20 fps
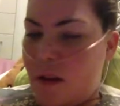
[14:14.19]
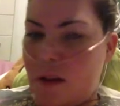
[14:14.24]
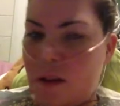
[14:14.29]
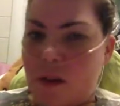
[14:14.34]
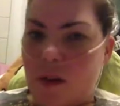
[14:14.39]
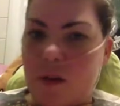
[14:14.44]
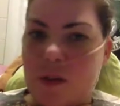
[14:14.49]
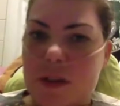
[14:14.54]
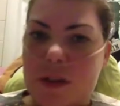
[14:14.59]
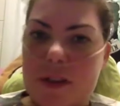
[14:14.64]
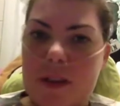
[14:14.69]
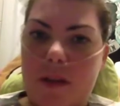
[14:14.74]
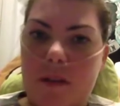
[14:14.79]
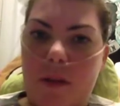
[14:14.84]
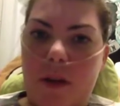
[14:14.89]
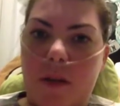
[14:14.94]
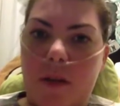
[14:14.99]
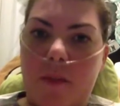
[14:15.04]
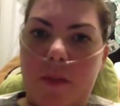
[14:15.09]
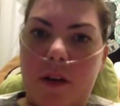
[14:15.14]
the doctors at the
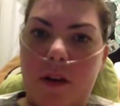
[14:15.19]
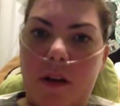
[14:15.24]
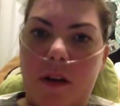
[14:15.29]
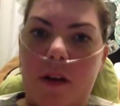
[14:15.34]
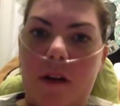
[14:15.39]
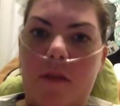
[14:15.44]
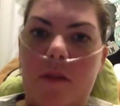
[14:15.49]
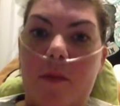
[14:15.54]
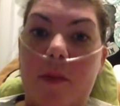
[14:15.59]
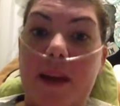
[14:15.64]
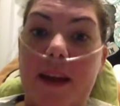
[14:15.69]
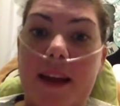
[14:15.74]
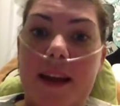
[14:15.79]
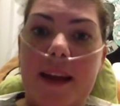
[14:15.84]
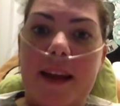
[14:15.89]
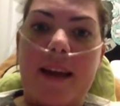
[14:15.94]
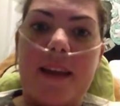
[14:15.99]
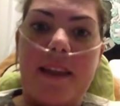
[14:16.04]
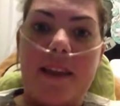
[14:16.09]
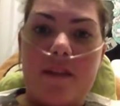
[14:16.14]
moment are
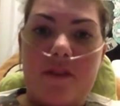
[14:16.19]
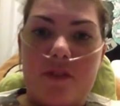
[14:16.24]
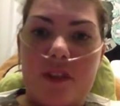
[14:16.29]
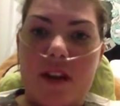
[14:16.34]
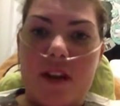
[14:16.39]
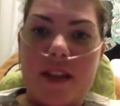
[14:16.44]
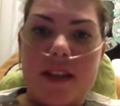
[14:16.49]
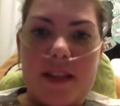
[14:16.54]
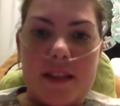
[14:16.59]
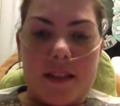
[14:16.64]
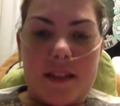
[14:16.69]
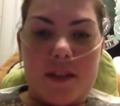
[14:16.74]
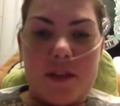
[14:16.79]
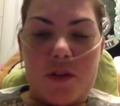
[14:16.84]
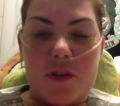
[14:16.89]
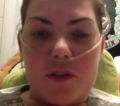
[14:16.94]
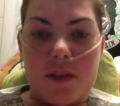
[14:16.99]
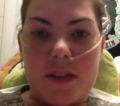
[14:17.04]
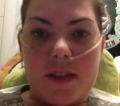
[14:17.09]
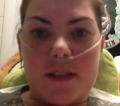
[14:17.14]
appealing, they're fighting the
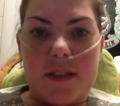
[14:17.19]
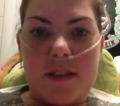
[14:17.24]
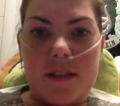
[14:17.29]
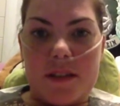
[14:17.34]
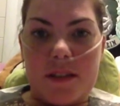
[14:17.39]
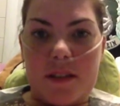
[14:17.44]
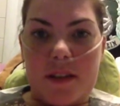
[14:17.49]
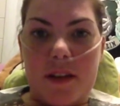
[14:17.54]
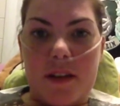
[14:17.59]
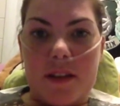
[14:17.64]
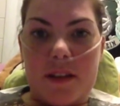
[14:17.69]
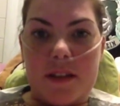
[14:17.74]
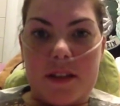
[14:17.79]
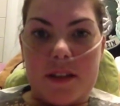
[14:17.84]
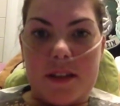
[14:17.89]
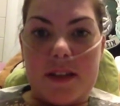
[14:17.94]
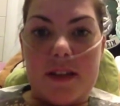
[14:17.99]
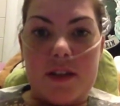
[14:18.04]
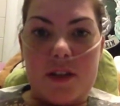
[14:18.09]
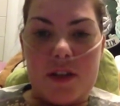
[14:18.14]
choice, the
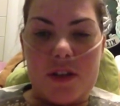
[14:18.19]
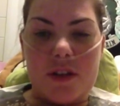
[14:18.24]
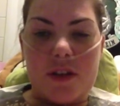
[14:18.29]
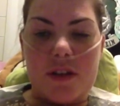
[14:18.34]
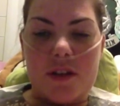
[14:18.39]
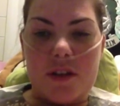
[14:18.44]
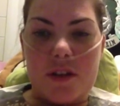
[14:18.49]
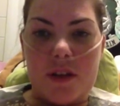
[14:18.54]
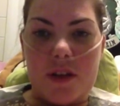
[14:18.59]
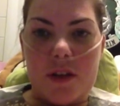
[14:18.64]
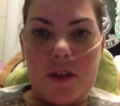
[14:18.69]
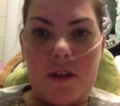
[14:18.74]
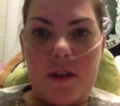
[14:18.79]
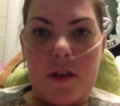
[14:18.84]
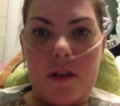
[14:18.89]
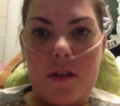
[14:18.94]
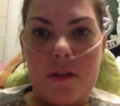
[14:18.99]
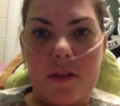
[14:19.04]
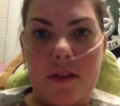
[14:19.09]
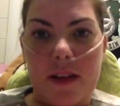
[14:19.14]
decision, so
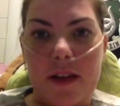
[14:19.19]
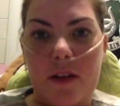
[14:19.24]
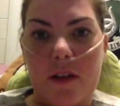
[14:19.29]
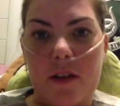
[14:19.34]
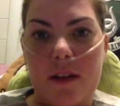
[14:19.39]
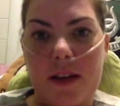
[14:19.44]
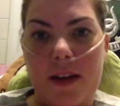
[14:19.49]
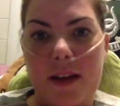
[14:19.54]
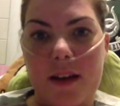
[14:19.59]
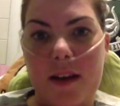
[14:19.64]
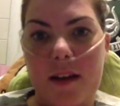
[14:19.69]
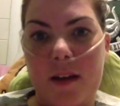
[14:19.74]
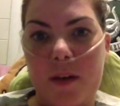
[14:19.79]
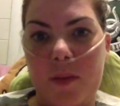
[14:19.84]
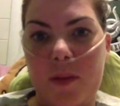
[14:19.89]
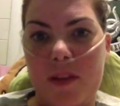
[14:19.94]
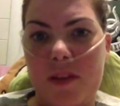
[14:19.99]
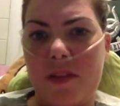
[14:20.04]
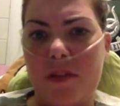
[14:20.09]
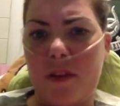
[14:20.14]
hopefully I'll get it a little
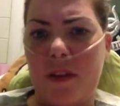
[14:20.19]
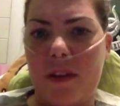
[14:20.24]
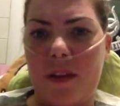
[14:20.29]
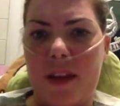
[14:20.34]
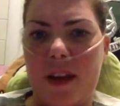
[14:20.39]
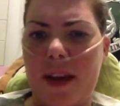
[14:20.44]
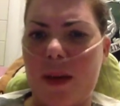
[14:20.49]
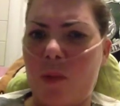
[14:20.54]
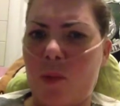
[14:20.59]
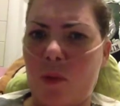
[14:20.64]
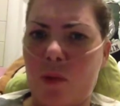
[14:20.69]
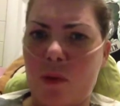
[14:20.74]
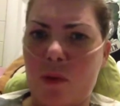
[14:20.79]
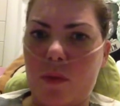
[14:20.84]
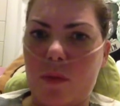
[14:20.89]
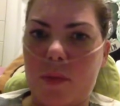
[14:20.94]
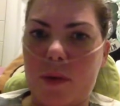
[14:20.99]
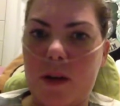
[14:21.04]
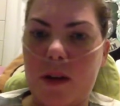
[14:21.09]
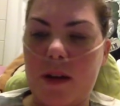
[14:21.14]
bit sooner than April,
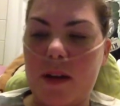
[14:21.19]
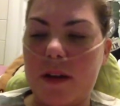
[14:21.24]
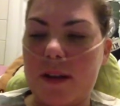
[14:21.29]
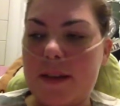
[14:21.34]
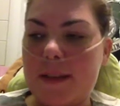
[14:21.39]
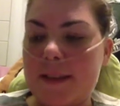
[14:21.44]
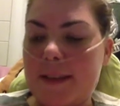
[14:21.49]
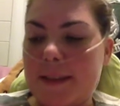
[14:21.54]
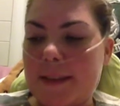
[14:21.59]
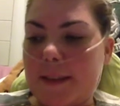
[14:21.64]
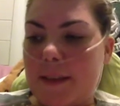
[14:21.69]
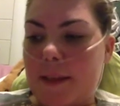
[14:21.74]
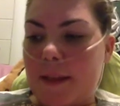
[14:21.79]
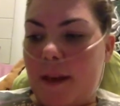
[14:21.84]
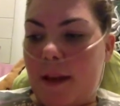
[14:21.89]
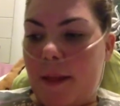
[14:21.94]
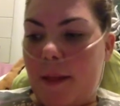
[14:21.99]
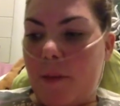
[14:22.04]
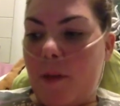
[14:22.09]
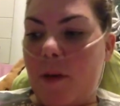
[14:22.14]
but
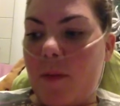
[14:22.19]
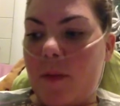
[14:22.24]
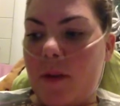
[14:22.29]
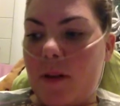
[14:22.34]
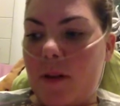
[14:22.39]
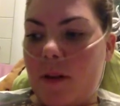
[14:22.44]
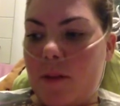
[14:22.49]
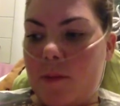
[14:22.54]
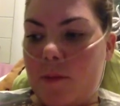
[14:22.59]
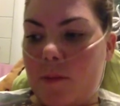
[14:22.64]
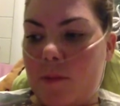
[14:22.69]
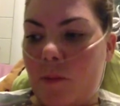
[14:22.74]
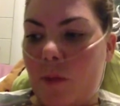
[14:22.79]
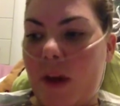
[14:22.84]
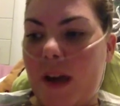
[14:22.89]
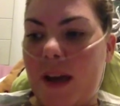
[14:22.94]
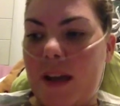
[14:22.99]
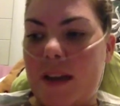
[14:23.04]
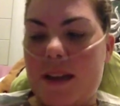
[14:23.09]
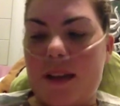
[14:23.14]
at the moment I'm
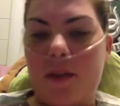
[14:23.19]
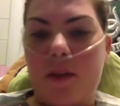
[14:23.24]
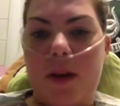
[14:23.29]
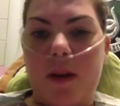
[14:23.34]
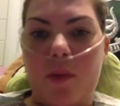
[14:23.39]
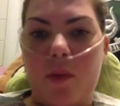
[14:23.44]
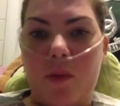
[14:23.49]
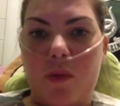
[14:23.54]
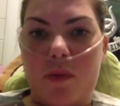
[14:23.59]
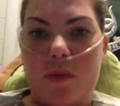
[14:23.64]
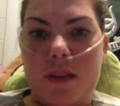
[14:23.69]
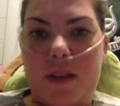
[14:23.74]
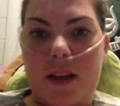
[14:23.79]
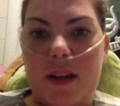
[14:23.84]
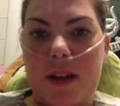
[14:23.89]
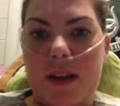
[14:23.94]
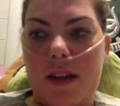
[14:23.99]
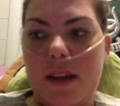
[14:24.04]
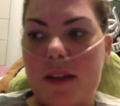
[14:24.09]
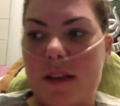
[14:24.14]
waiting until April until I
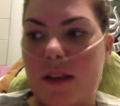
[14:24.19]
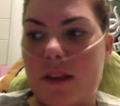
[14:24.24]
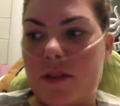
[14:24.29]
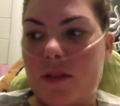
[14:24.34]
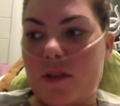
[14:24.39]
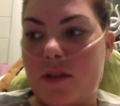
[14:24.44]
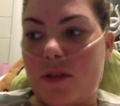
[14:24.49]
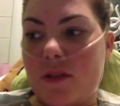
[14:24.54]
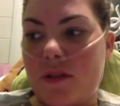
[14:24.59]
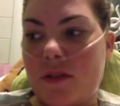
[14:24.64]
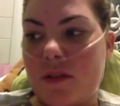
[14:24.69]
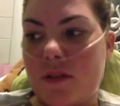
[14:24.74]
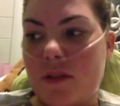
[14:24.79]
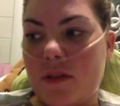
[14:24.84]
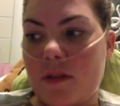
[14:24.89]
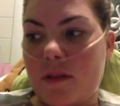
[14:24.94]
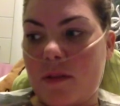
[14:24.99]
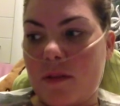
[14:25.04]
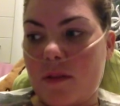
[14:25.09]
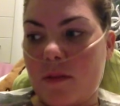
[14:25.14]
get that, just
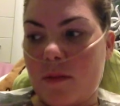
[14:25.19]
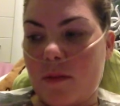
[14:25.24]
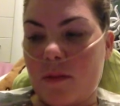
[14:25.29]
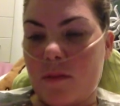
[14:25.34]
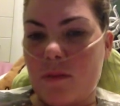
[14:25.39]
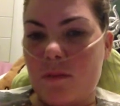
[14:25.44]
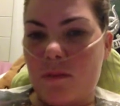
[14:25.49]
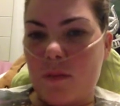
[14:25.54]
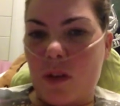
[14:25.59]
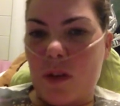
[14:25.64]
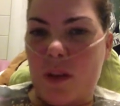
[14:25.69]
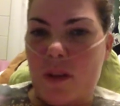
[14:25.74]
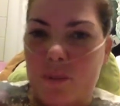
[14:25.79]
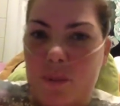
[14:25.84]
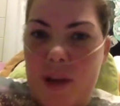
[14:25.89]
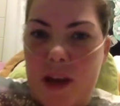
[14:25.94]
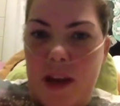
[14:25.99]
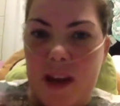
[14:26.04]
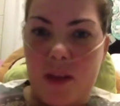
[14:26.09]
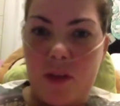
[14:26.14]
kind of
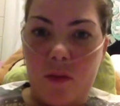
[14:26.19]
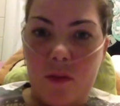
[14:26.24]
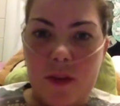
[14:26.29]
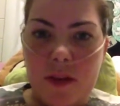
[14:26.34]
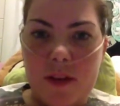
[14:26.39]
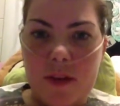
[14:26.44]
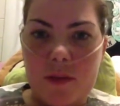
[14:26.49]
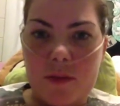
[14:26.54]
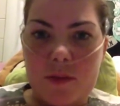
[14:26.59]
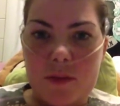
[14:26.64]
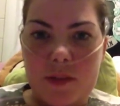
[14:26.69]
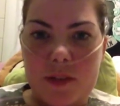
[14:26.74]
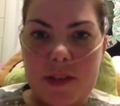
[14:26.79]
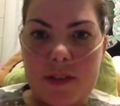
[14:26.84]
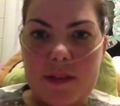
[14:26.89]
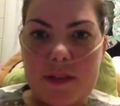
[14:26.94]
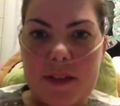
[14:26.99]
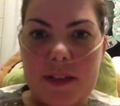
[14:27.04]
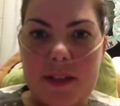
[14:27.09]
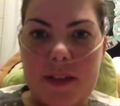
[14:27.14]
pinning all my hopes on it,
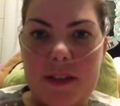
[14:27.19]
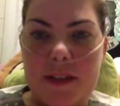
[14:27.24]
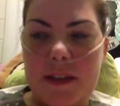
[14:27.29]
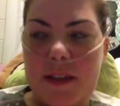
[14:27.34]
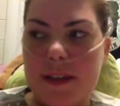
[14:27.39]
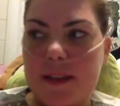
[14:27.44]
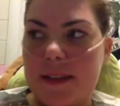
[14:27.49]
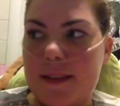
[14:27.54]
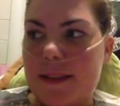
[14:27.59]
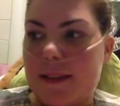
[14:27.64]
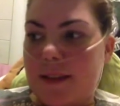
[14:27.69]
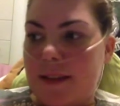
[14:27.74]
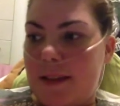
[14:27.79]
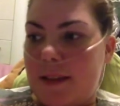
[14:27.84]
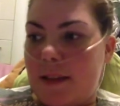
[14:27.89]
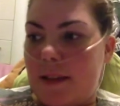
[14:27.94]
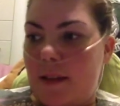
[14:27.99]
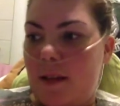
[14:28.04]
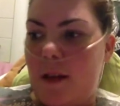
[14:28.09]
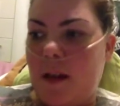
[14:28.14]
really,
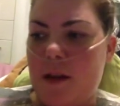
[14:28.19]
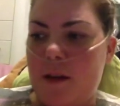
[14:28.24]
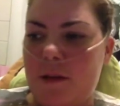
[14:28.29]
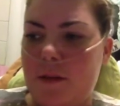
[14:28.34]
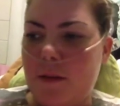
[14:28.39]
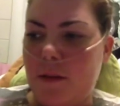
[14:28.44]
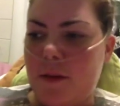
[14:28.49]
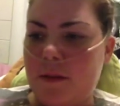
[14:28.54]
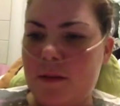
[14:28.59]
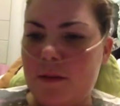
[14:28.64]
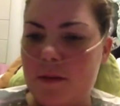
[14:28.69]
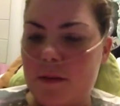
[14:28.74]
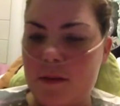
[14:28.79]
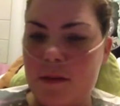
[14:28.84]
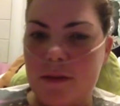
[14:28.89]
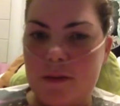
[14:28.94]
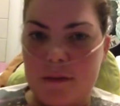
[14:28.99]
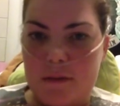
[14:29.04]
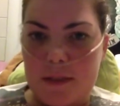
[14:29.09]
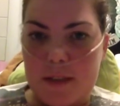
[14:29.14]

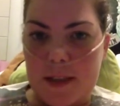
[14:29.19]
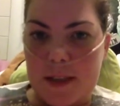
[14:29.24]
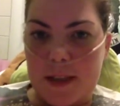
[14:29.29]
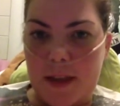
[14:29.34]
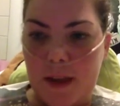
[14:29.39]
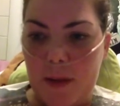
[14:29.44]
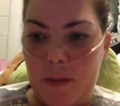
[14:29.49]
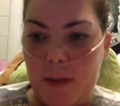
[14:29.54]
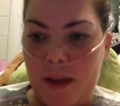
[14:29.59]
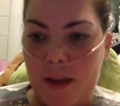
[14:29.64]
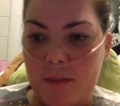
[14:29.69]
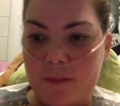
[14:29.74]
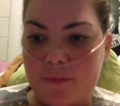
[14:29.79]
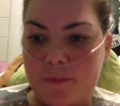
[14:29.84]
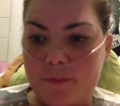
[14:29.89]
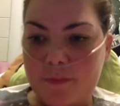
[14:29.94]
to keep me